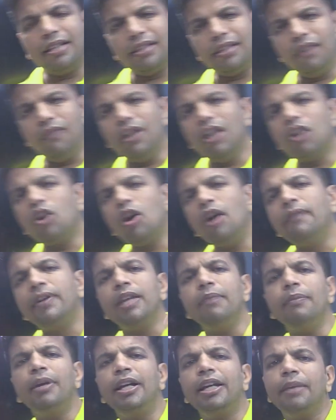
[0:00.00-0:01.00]
work of
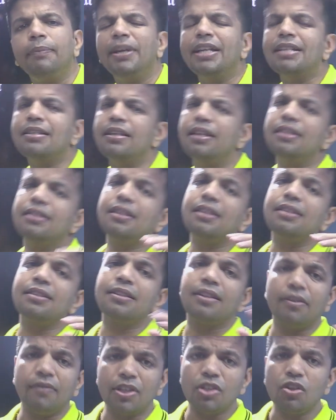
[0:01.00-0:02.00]
demultiplexer is just
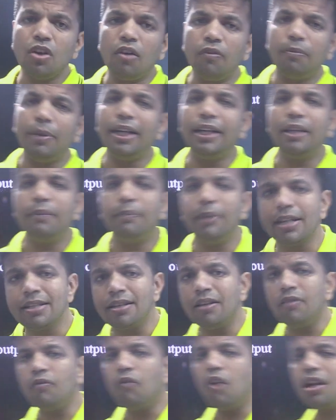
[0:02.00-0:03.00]
reverse of multiplexer? What is